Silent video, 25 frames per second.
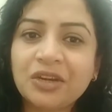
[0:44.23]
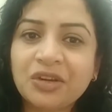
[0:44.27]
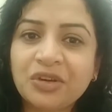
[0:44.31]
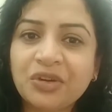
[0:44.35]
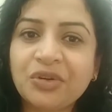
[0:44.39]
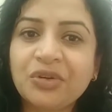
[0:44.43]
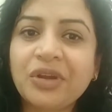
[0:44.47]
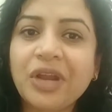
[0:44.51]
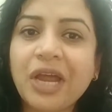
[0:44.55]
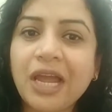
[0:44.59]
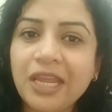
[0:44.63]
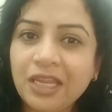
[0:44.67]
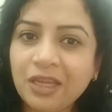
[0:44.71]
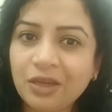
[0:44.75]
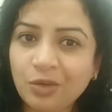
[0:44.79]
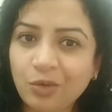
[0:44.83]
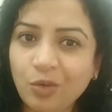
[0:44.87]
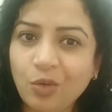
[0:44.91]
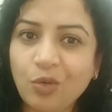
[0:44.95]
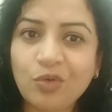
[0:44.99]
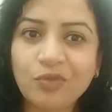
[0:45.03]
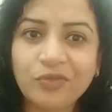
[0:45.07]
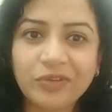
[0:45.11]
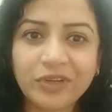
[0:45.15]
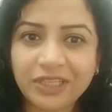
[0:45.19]
crying
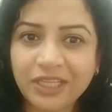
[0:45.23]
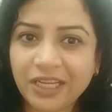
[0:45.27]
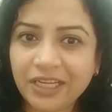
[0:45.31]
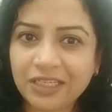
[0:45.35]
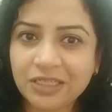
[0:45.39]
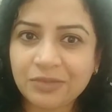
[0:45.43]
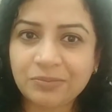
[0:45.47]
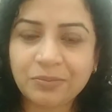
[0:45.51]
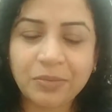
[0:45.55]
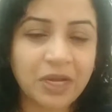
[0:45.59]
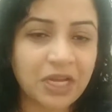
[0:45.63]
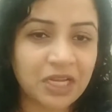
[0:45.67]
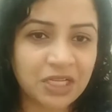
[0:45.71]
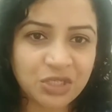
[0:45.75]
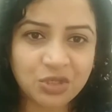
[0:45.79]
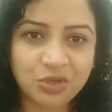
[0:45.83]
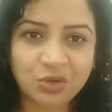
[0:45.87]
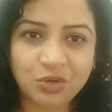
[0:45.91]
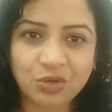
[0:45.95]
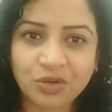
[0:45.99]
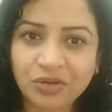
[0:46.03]
over their departure,